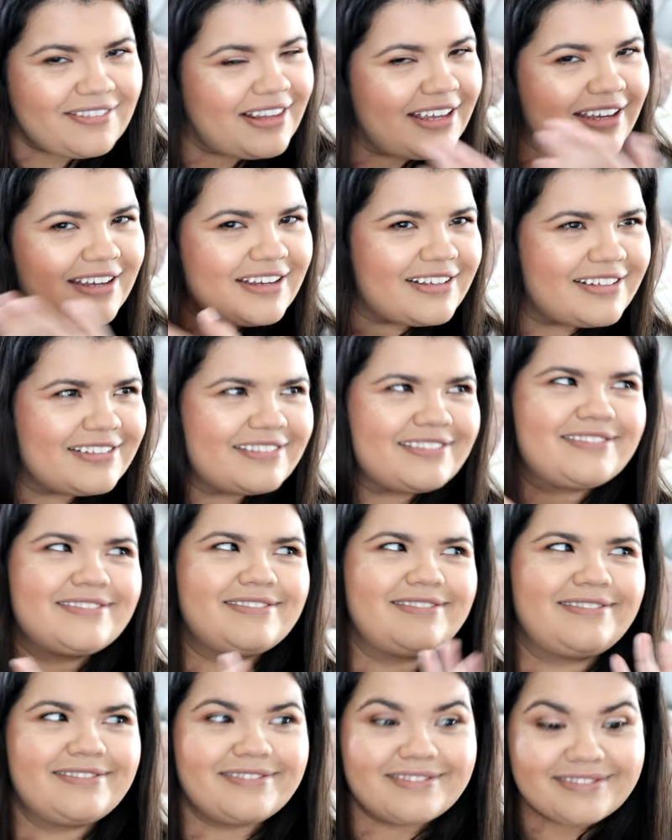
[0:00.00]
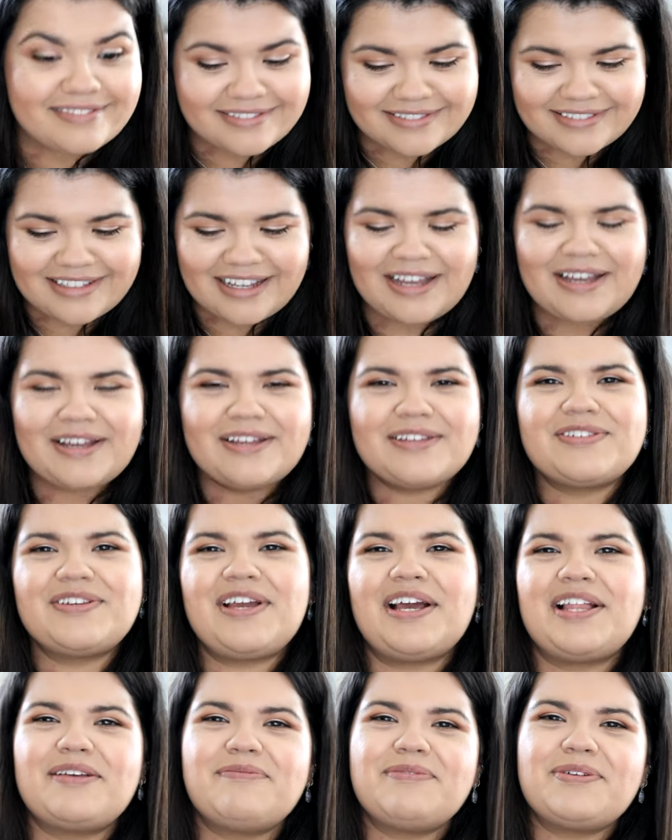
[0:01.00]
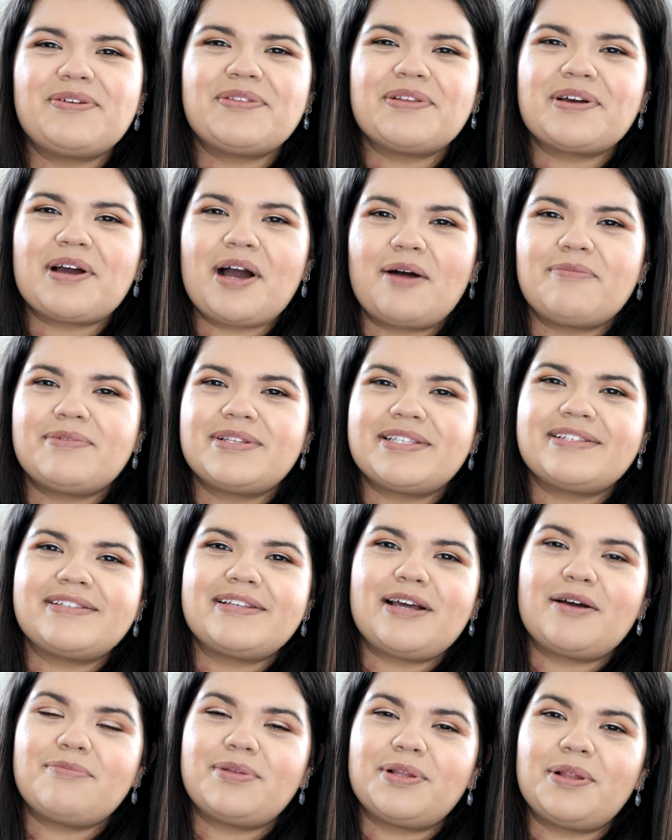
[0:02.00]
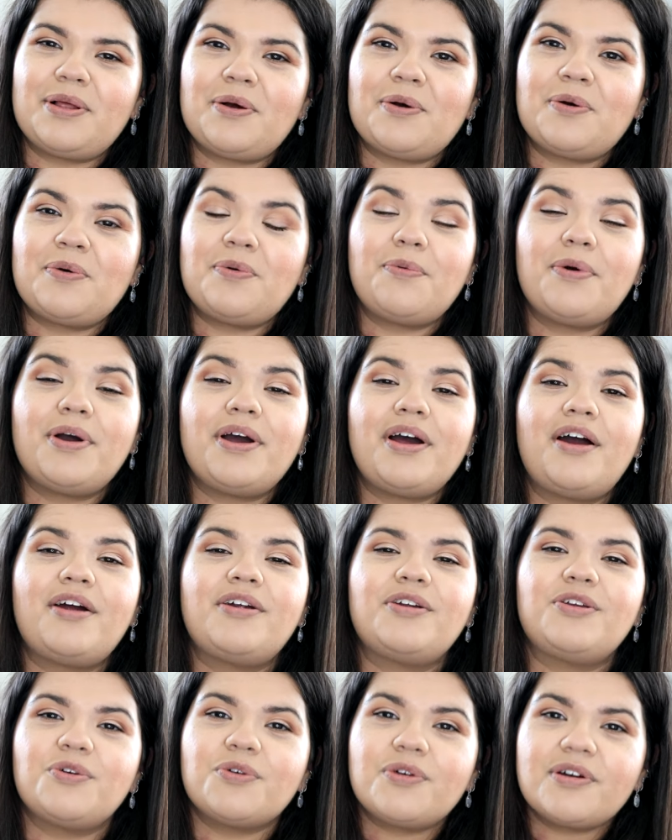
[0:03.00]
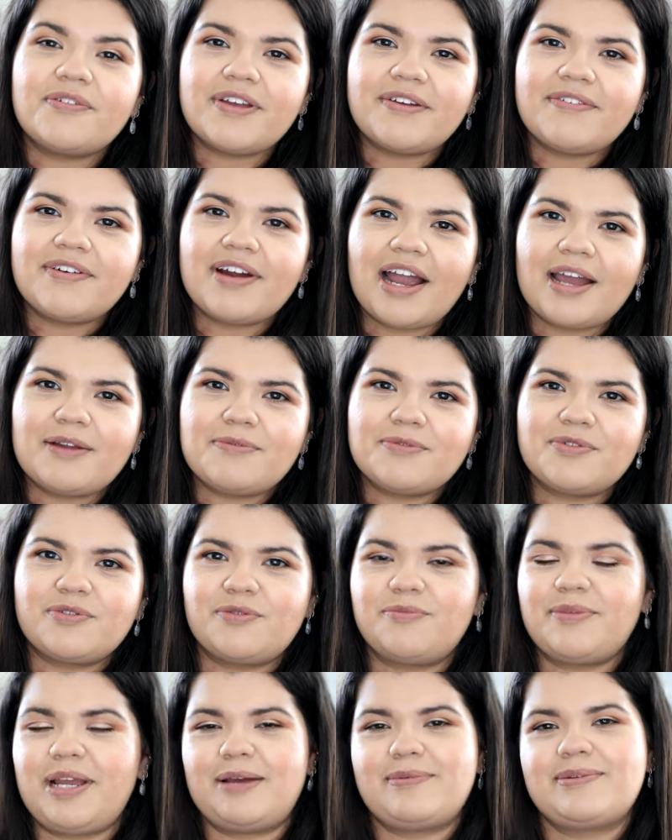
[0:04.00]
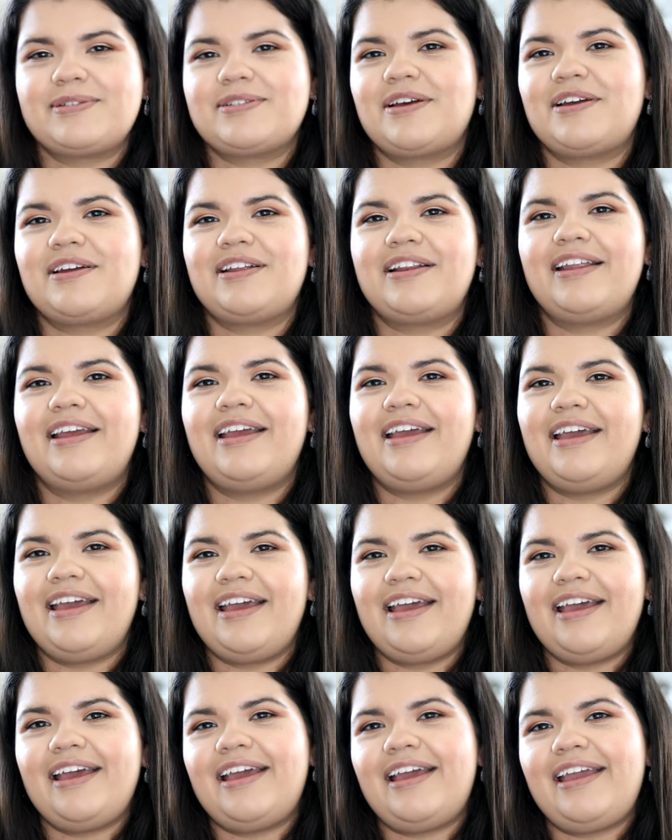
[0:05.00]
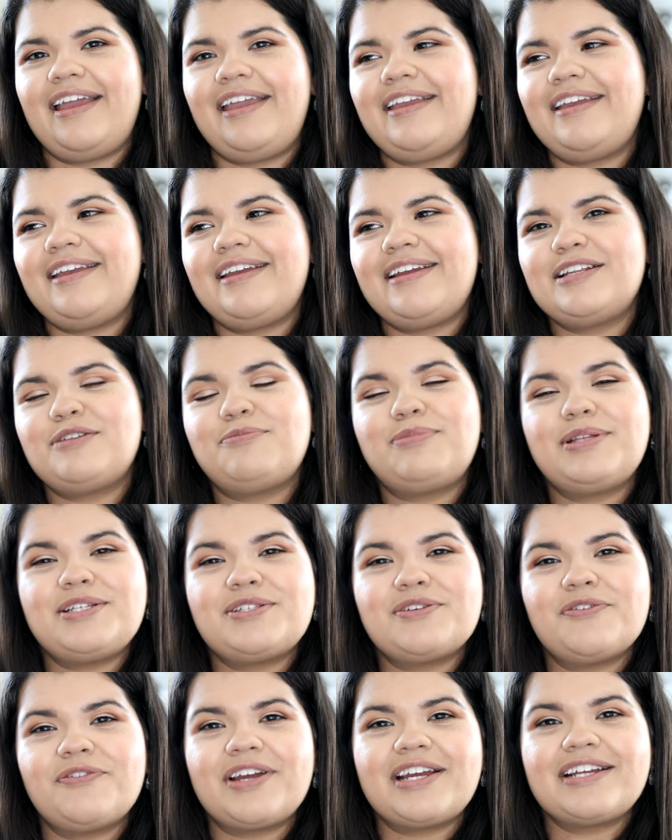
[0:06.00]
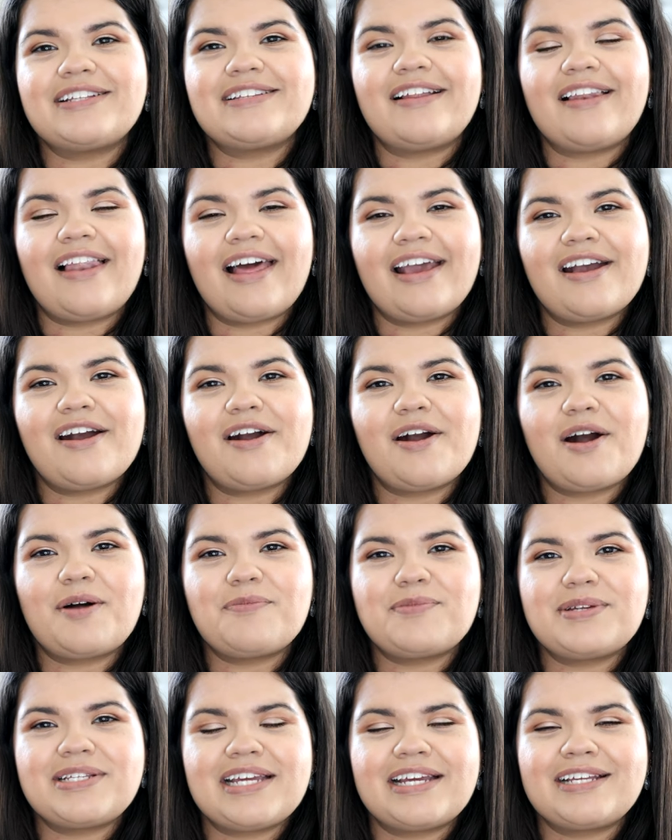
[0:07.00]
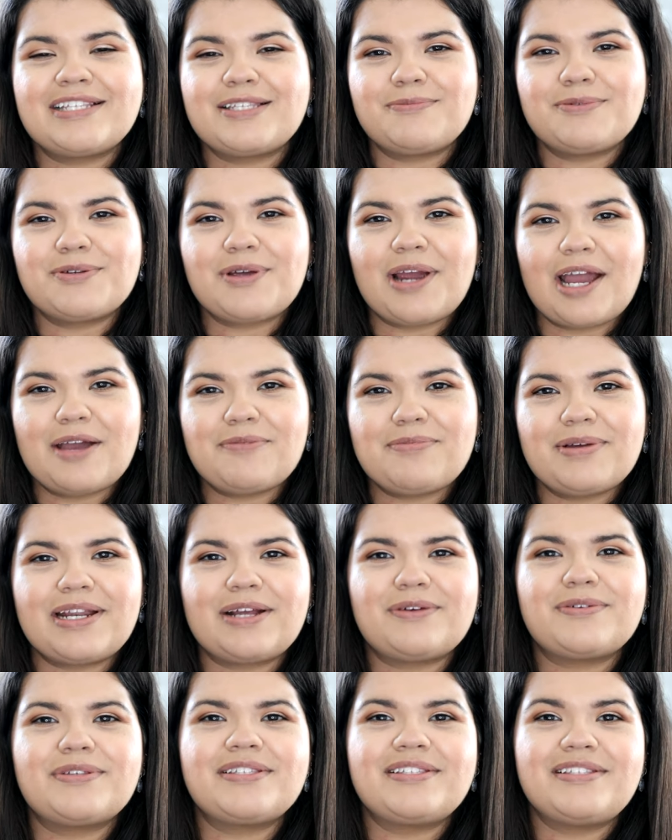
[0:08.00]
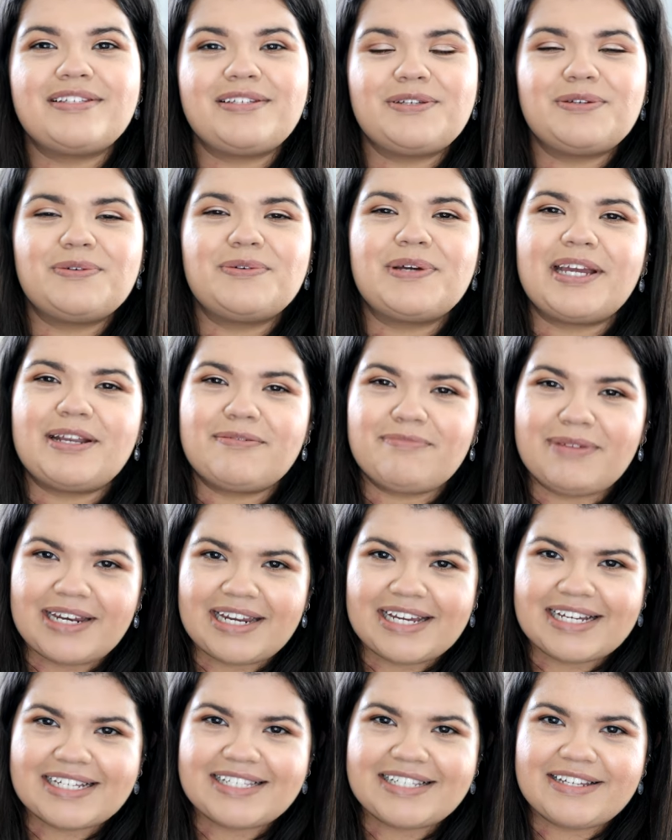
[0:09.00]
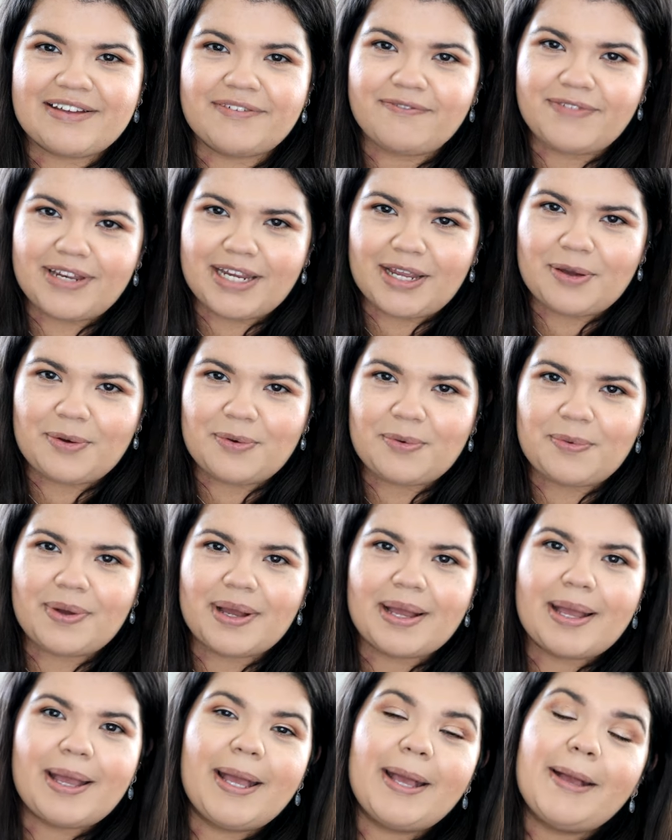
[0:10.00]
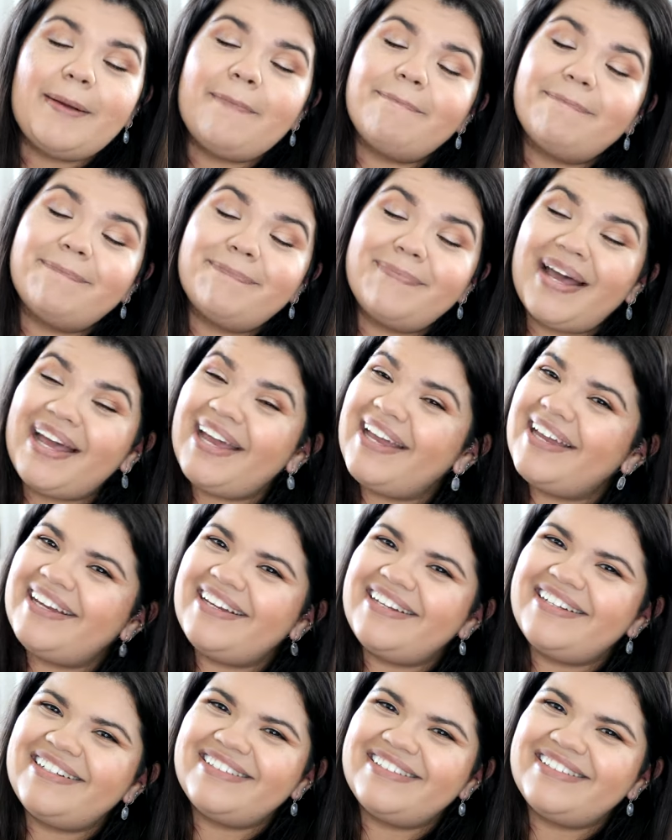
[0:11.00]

Like, so yeah, let me know in the comments down below. What are your favorite items from Amazon? And please don't forget to like, comment, and subscribe. And I'll see you in my next video. Bye.